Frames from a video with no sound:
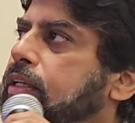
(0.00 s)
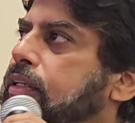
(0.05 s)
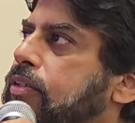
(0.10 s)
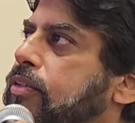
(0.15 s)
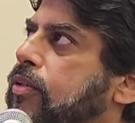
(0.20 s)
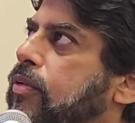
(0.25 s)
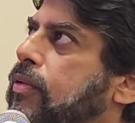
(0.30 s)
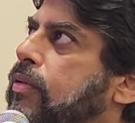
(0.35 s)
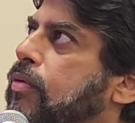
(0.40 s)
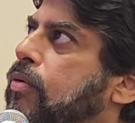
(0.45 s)

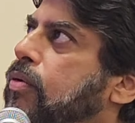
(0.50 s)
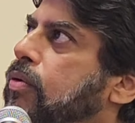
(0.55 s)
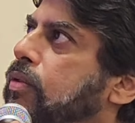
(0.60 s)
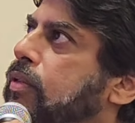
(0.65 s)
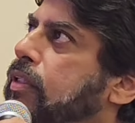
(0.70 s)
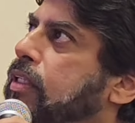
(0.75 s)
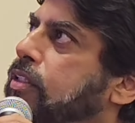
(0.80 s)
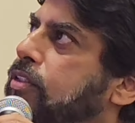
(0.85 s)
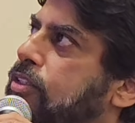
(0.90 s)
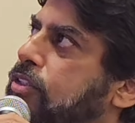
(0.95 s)
So
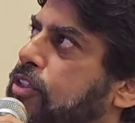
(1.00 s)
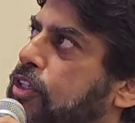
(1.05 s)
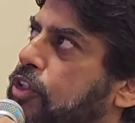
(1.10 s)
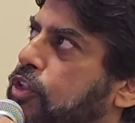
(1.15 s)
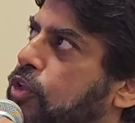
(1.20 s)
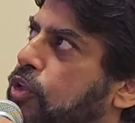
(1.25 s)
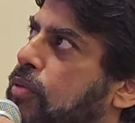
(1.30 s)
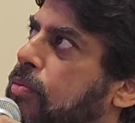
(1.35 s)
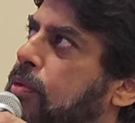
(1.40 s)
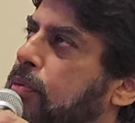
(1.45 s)
this is the
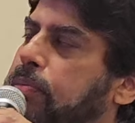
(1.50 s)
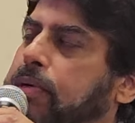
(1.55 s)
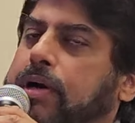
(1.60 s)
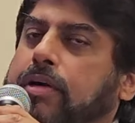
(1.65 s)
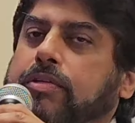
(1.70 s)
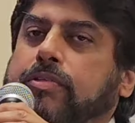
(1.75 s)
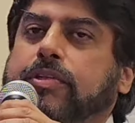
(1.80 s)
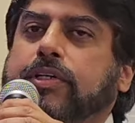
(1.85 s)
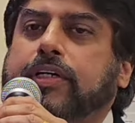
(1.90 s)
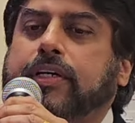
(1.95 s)
durable
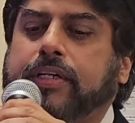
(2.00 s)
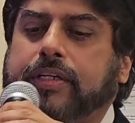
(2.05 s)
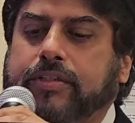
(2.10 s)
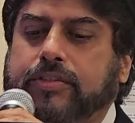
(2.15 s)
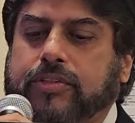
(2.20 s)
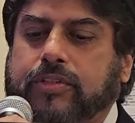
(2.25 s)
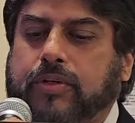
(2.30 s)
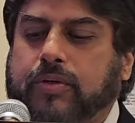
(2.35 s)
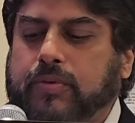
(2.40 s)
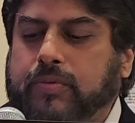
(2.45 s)
power of attorney.
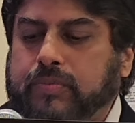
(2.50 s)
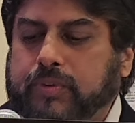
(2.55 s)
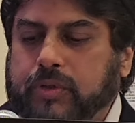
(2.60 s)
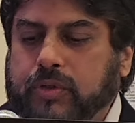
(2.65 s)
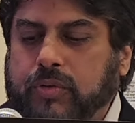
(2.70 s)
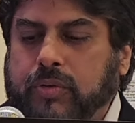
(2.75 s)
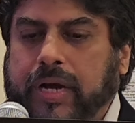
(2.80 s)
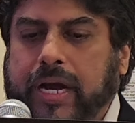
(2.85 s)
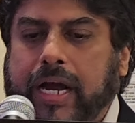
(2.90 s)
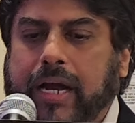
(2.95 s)
So
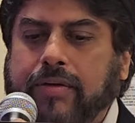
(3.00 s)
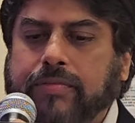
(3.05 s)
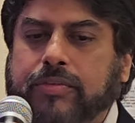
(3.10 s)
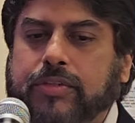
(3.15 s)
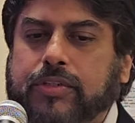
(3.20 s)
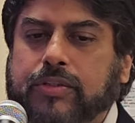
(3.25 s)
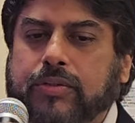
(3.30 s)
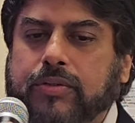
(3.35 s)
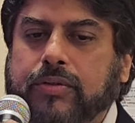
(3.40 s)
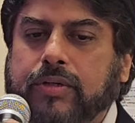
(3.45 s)
you have
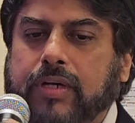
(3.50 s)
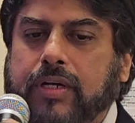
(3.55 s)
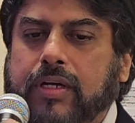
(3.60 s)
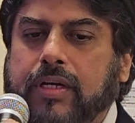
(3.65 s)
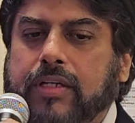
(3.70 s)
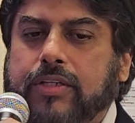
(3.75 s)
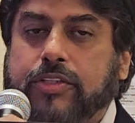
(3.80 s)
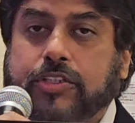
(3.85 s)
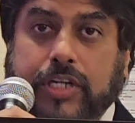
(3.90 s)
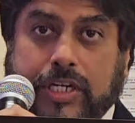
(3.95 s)
to
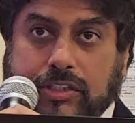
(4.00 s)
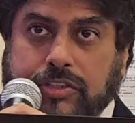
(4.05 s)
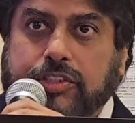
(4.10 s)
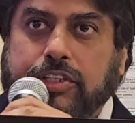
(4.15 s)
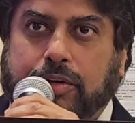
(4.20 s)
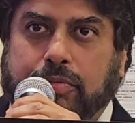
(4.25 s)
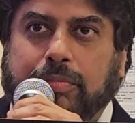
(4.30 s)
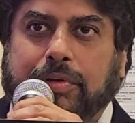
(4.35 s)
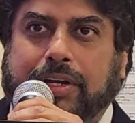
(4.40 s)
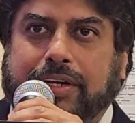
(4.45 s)
trust
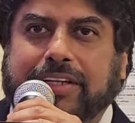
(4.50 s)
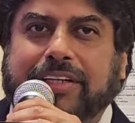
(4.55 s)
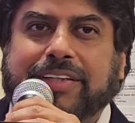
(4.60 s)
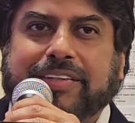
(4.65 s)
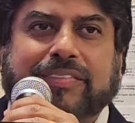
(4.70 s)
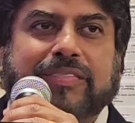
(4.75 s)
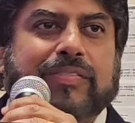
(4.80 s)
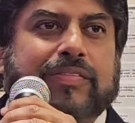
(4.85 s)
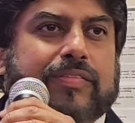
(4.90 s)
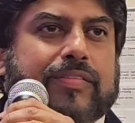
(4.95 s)
somebody.